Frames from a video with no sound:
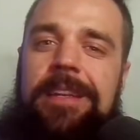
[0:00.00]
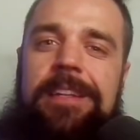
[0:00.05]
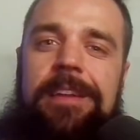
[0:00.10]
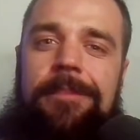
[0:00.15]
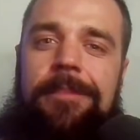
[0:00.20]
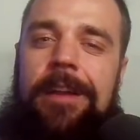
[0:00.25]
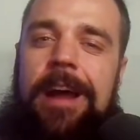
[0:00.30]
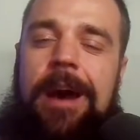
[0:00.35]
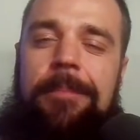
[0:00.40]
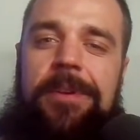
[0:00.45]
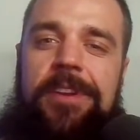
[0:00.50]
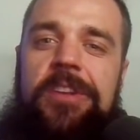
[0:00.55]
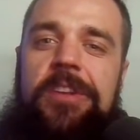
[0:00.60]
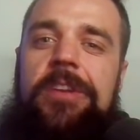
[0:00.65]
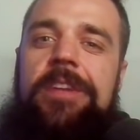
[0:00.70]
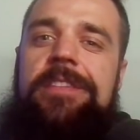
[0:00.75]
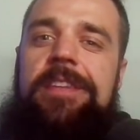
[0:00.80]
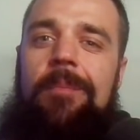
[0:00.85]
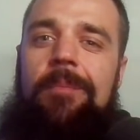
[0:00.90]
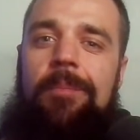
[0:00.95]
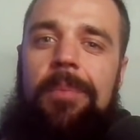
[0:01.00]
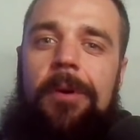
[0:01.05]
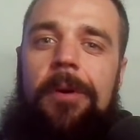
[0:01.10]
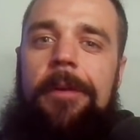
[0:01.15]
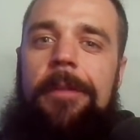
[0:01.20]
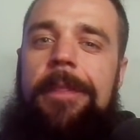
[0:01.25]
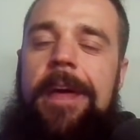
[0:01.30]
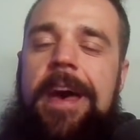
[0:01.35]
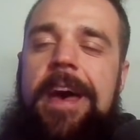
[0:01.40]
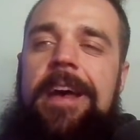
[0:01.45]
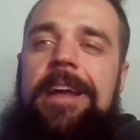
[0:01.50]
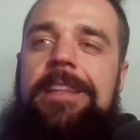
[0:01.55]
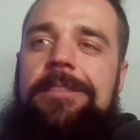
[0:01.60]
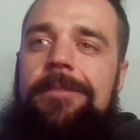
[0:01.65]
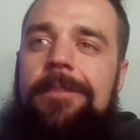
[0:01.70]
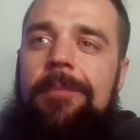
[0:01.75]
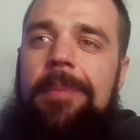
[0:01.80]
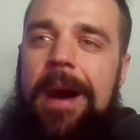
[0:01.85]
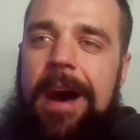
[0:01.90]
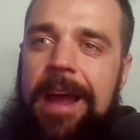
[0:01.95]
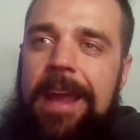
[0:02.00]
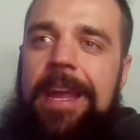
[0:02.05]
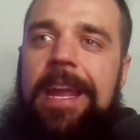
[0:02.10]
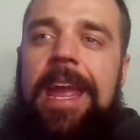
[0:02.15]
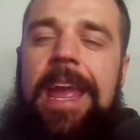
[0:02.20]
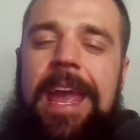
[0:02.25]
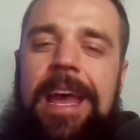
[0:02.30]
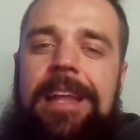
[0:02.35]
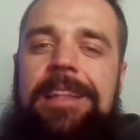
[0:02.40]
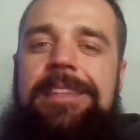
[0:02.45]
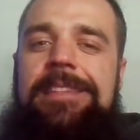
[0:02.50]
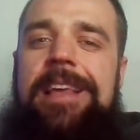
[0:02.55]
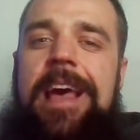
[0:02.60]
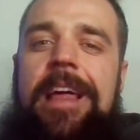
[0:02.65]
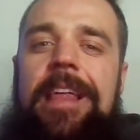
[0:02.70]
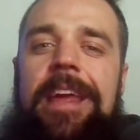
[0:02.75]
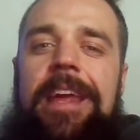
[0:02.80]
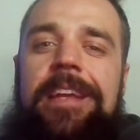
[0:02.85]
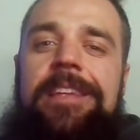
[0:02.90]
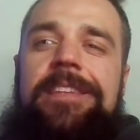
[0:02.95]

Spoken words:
different opportunities on both ends for buying and selling.